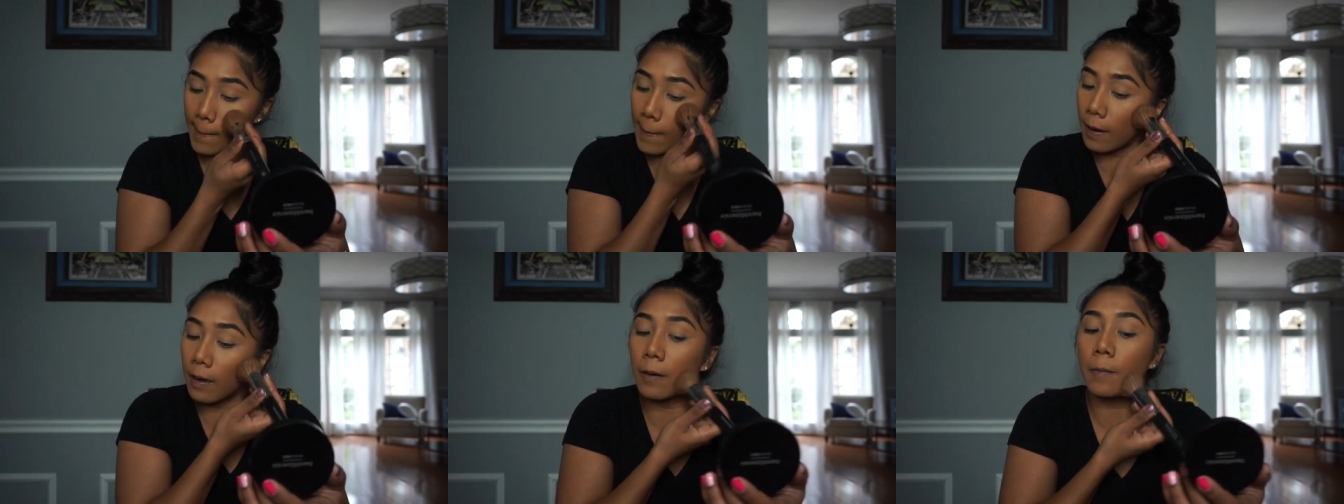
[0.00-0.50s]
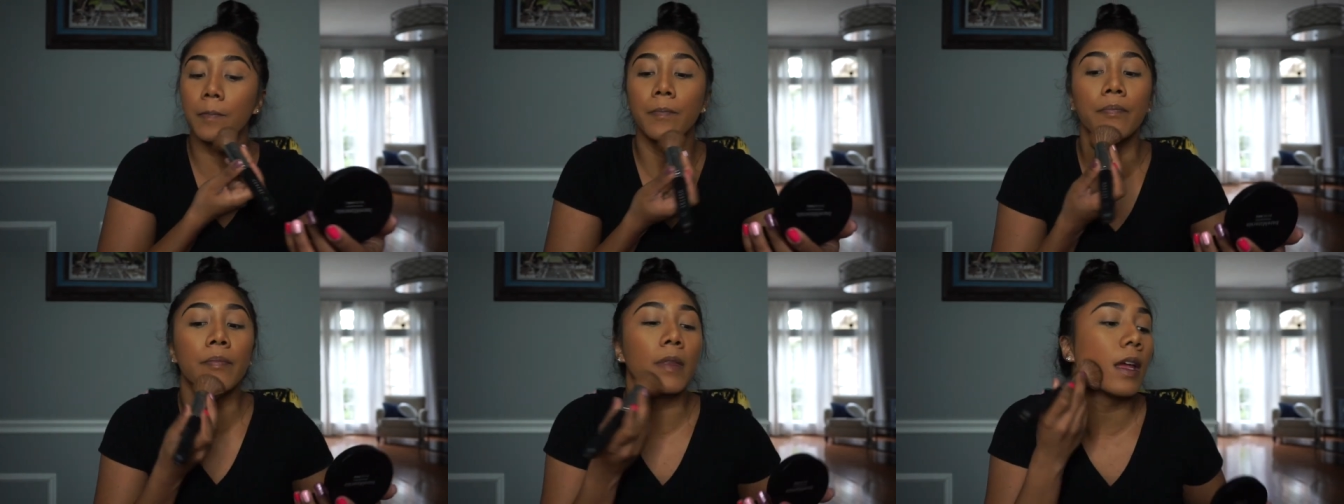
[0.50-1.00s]
And
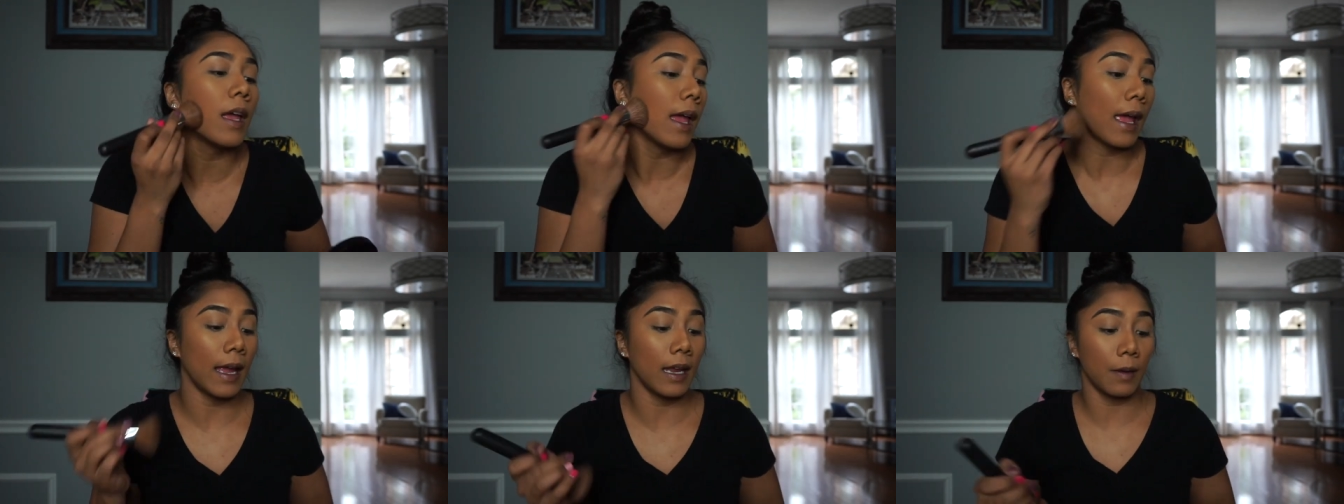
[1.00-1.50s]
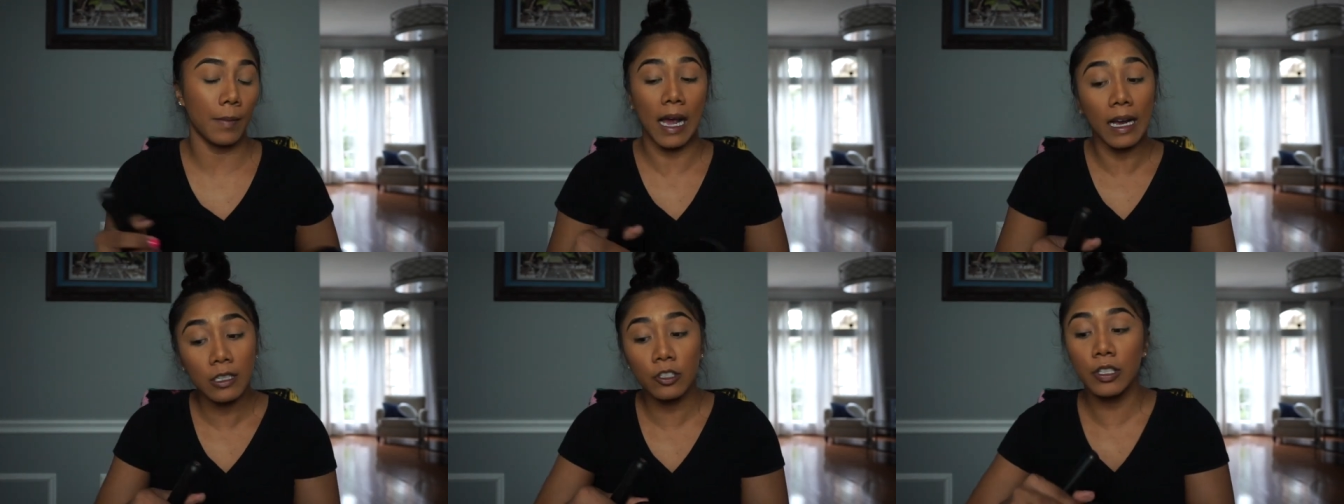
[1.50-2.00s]
I'm
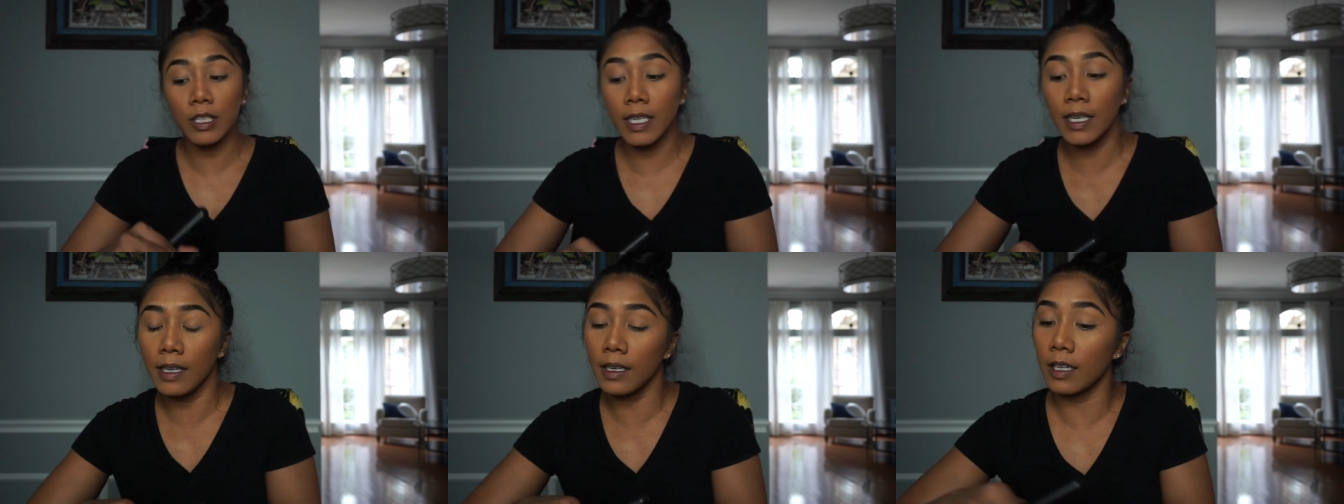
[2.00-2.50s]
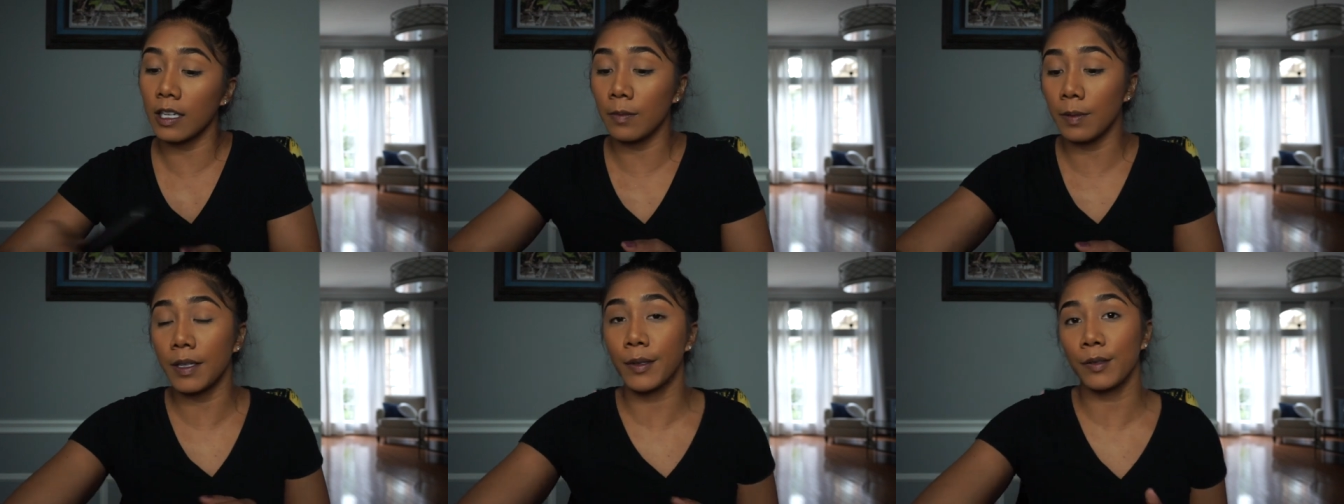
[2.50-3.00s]
actually
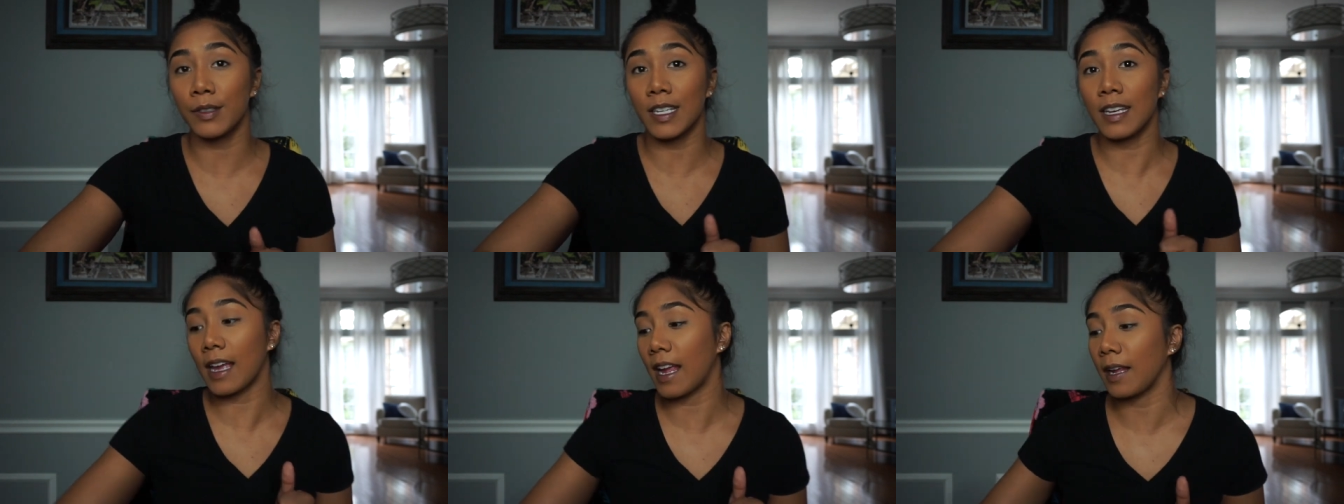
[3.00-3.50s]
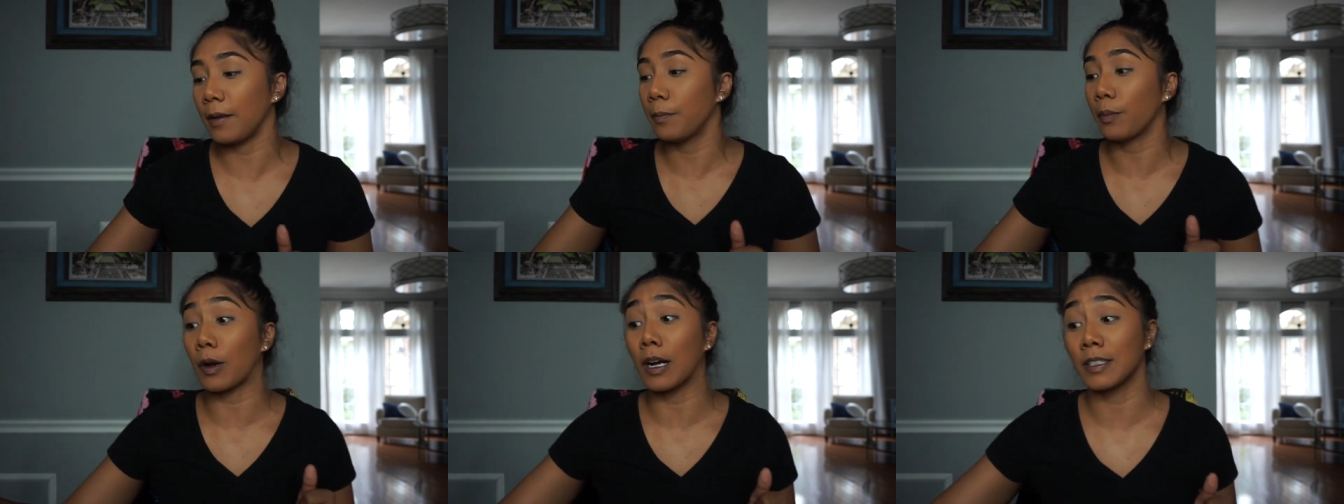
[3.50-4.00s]
gonna be using a
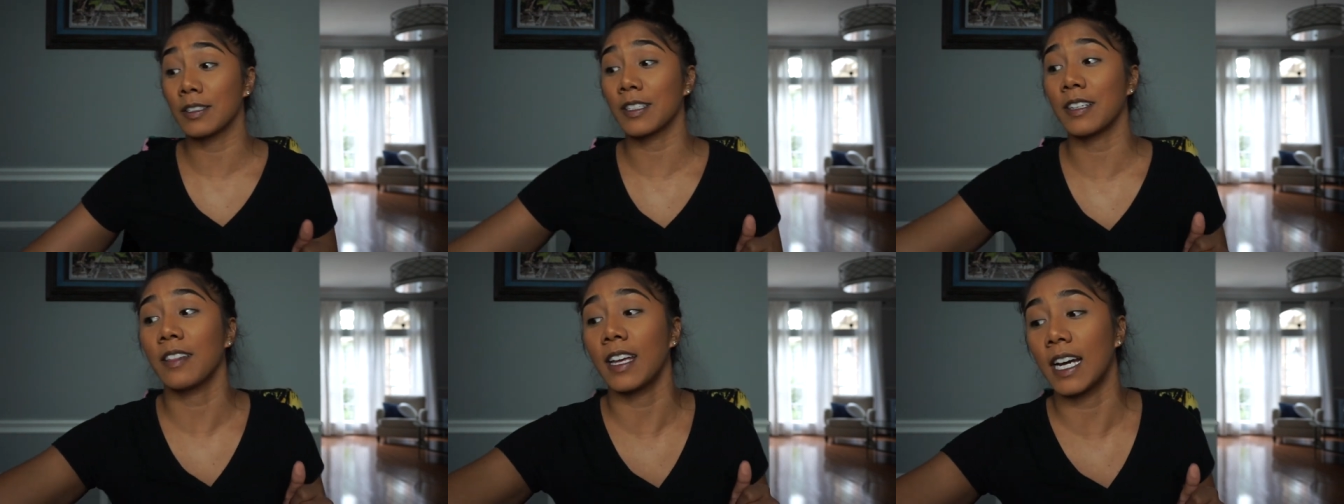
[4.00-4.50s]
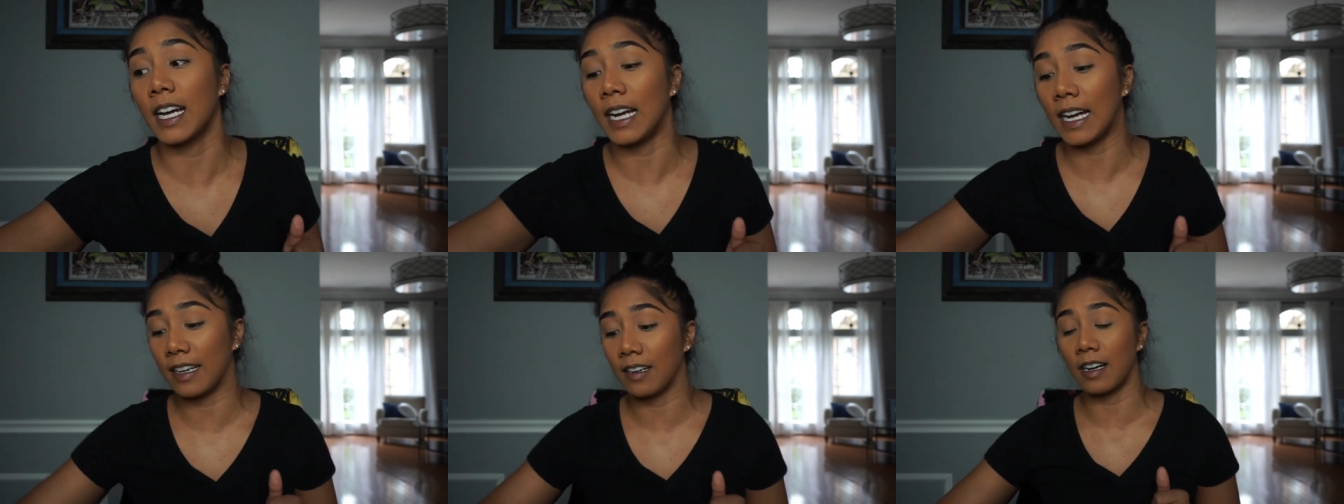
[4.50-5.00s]
bronzer that
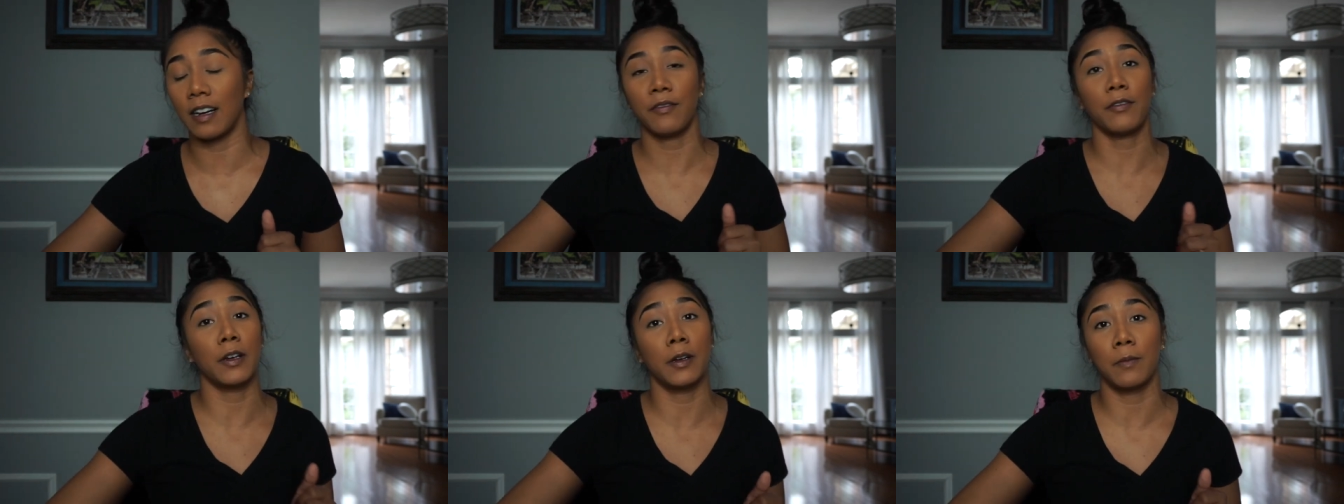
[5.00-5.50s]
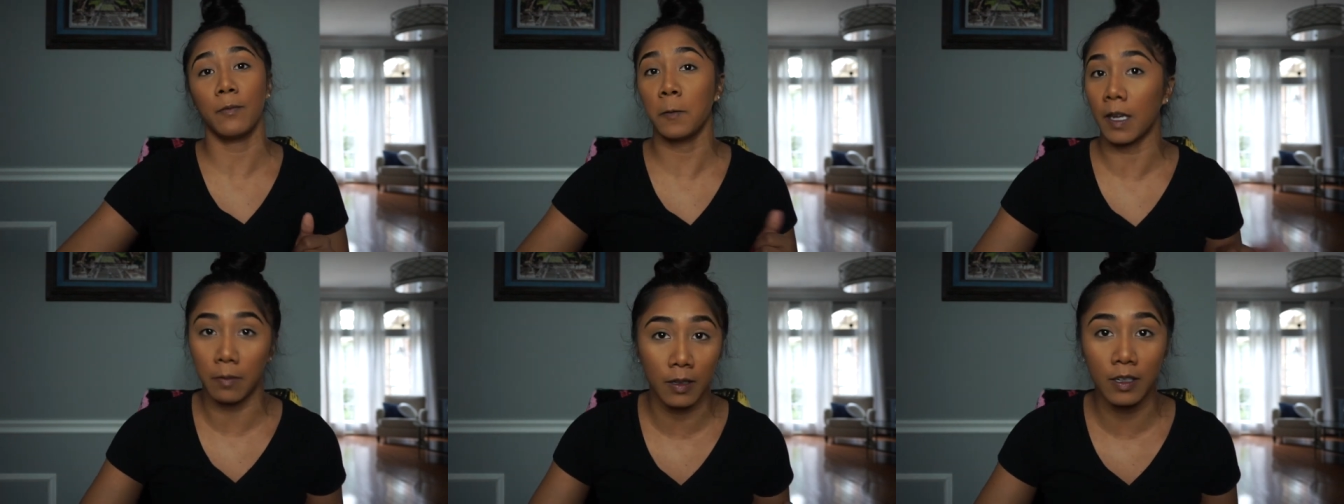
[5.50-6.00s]
I got from
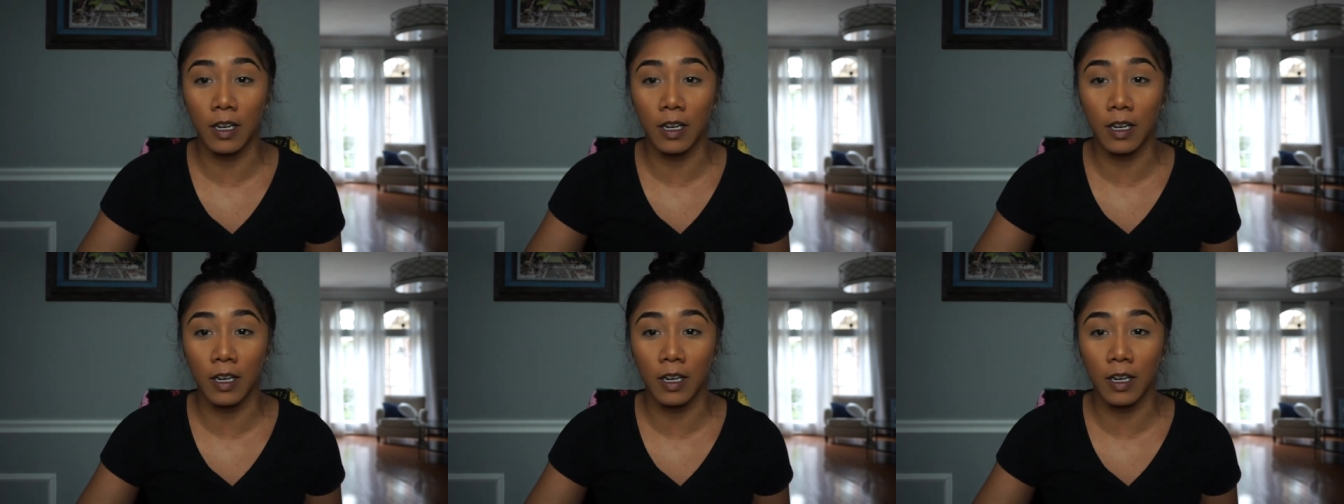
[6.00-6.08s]
Family